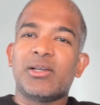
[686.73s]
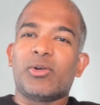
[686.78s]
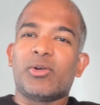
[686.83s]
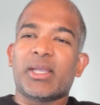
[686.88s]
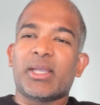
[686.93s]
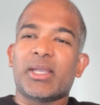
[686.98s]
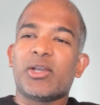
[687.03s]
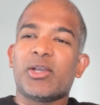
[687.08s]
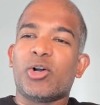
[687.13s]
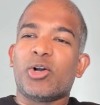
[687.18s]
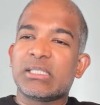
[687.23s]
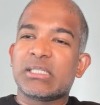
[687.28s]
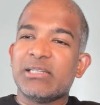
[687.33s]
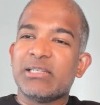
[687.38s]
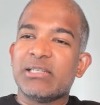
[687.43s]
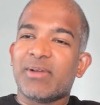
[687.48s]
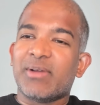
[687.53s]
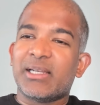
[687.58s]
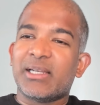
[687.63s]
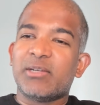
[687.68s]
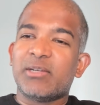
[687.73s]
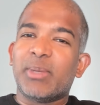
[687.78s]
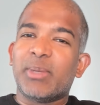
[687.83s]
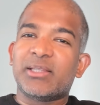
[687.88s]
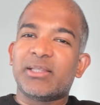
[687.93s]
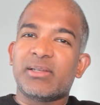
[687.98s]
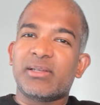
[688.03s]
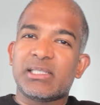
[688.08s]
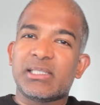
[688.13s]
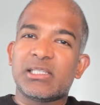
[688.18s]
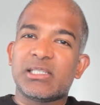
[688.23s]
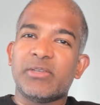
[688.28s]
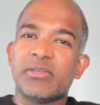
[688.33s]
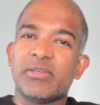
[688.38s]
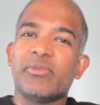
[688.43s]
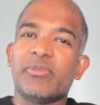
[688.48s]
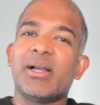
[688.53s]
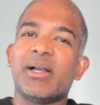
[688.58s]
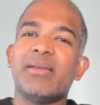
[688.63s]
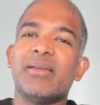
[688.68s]
Okay, COGS divided by
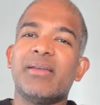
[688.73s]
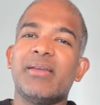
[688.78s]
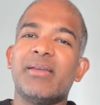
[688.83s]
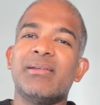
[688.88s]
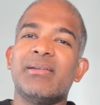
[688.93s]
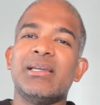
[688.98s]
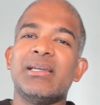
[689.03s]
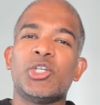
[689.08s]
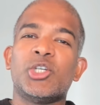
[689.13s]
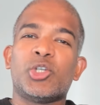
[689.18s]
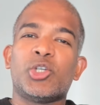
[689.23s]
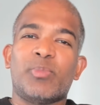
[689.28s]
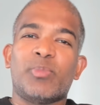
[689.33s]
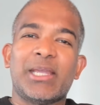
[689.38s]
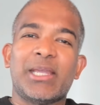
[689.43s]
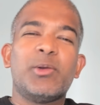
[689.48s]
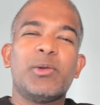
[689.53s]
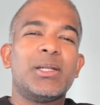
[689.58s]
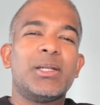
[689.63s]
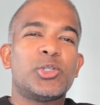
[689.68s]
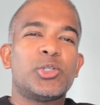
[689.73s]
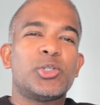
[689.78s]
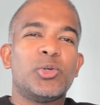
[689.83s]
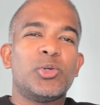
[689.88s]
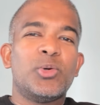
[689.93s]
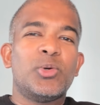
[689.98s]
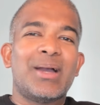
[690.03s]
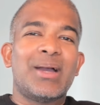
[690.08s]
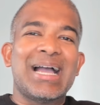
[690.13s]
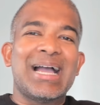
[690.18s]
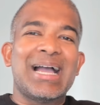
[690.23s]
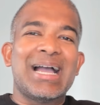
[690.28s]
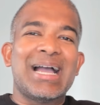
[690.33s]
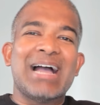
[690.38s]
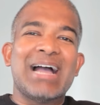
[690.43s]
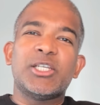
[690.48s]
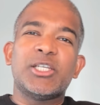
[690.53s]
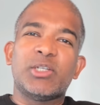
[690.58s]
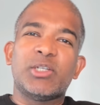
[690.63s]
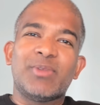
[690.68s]
365 should be equal to
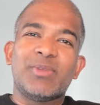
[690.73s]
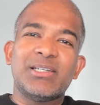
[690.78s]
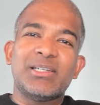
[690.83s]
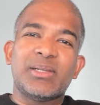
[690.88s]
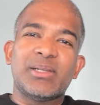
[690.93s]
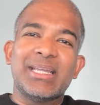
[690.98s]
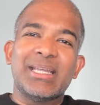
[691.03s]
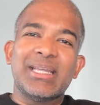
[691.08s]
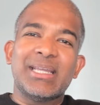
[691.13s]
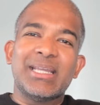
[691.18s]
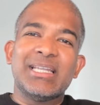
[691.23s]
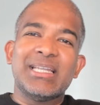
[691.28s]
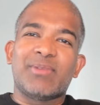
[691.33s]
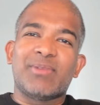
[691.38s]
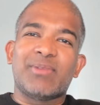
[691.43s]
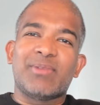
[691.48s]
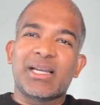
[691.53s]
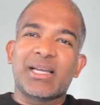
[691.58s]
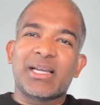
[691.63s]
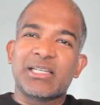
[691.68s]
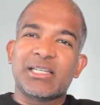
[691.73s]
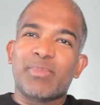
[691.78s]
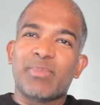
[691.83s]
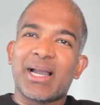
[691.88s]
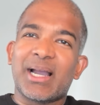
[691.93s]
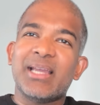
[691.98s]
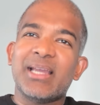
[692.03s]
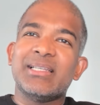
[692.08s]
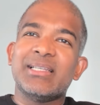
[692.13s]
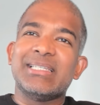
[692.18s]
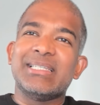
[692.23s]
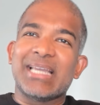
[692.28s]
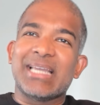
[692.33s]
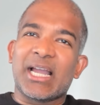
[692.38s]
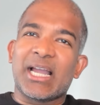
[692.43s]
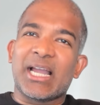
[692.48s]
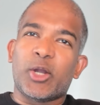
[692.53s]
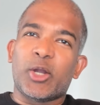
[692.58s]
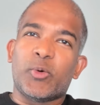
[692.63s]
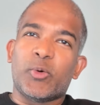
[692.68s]
average inventory divided by
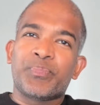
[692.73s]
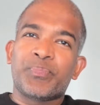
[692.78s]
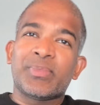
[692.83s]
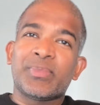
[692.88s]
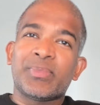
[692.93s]
DIO.